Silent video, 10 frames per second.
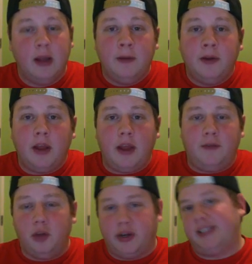If you look
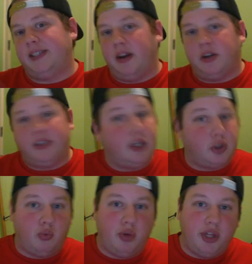at Standard, Standard's a
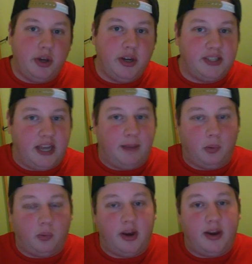really good example
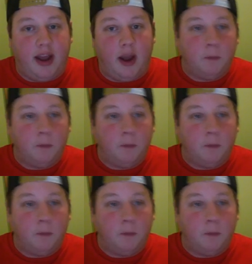right now.